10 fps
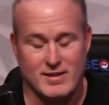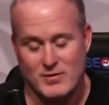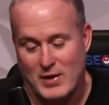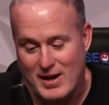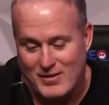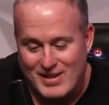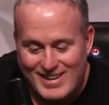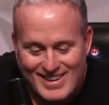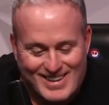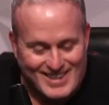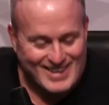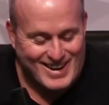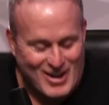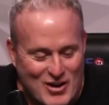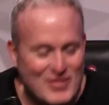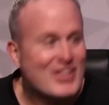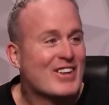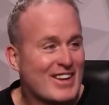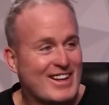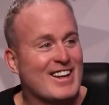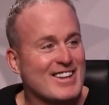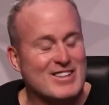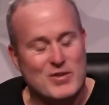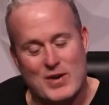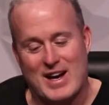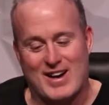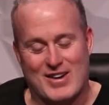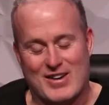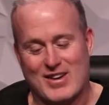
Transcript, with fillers: Wow. It is actually 30-year this year.